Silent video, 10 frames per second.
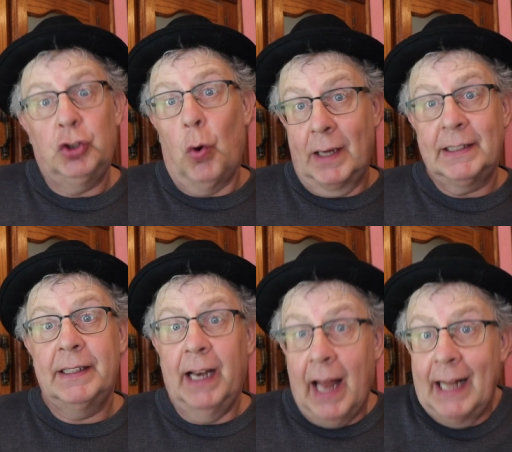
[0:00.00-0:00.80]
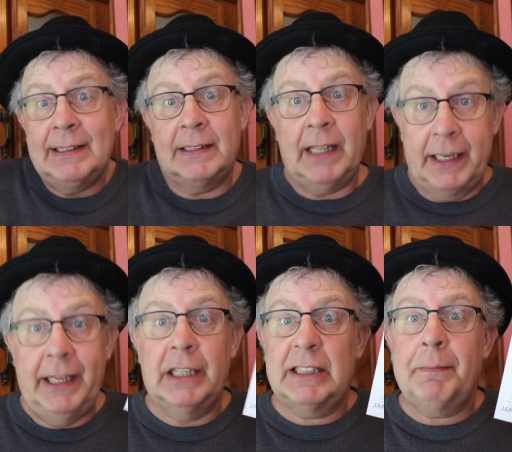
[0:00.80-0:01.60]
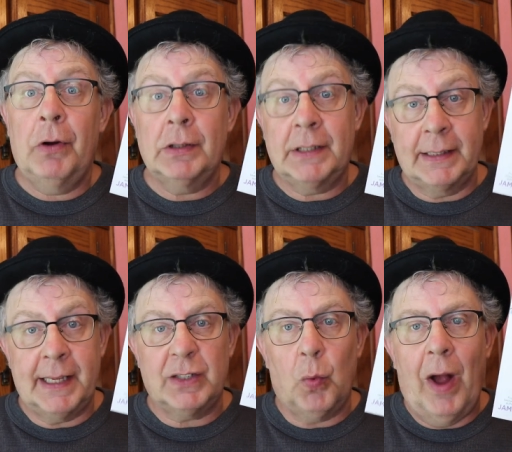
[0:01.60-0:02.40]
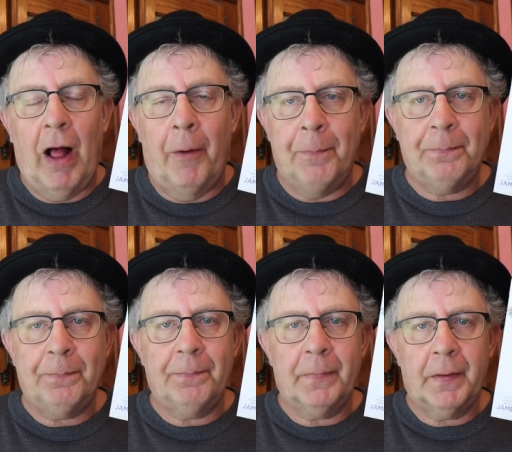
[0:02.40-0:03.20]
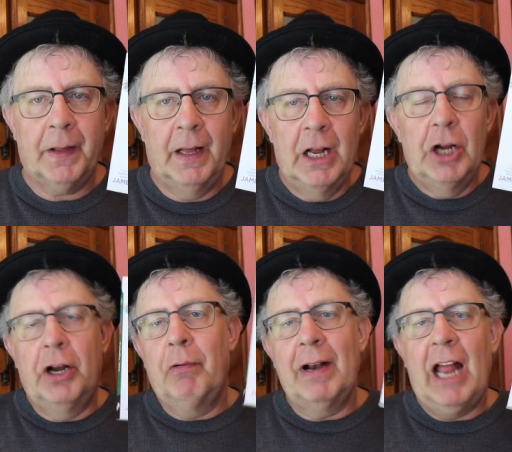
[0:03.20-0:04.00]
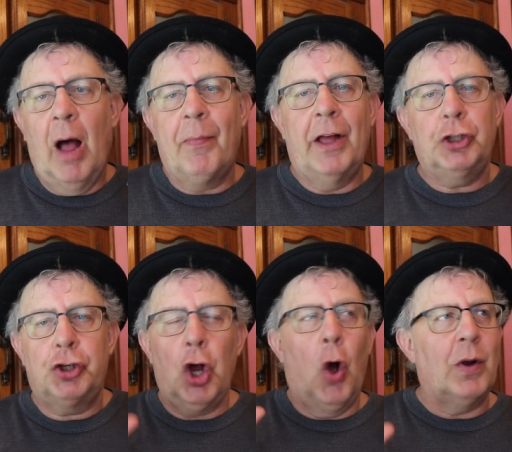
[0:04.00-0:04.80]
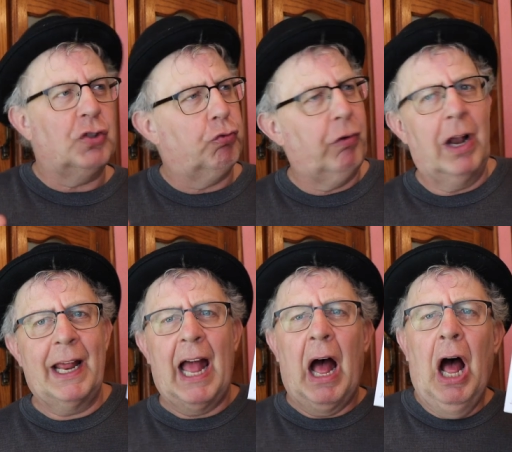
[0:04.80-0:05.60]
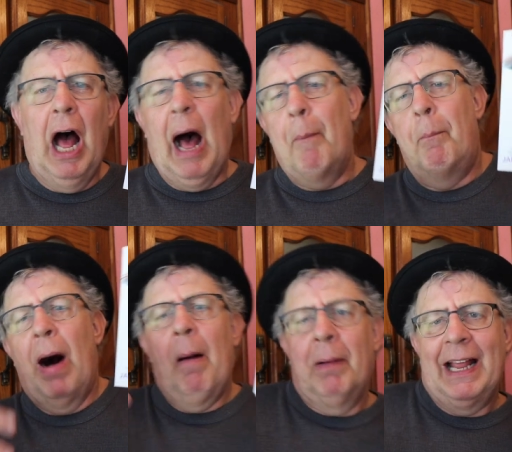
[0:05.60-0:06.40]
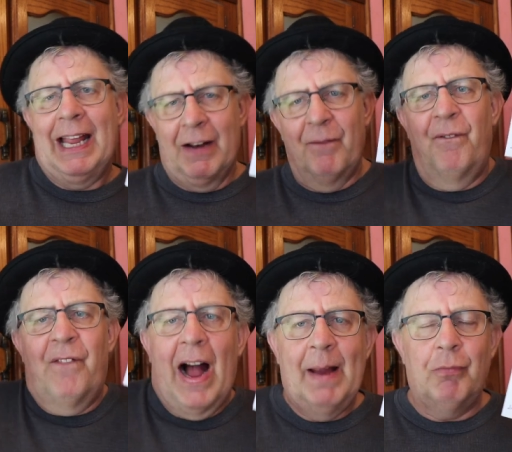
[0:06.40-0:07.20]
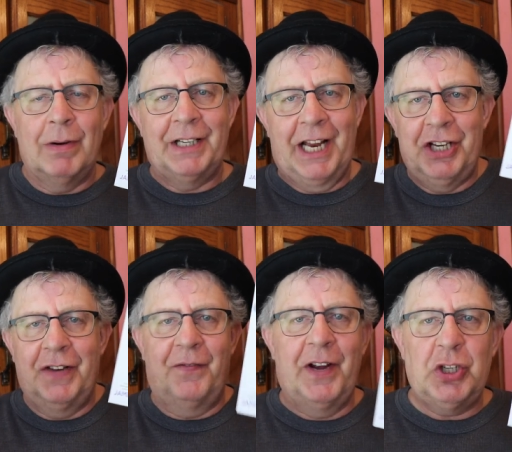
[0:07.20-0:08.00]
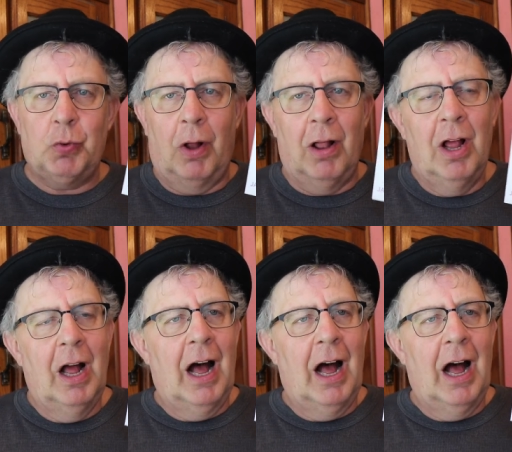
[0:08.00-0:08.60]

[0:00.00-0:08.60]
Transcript: joys and delights that he experiences as well. It really helped that Joe is really a bubbly and vibrant individual,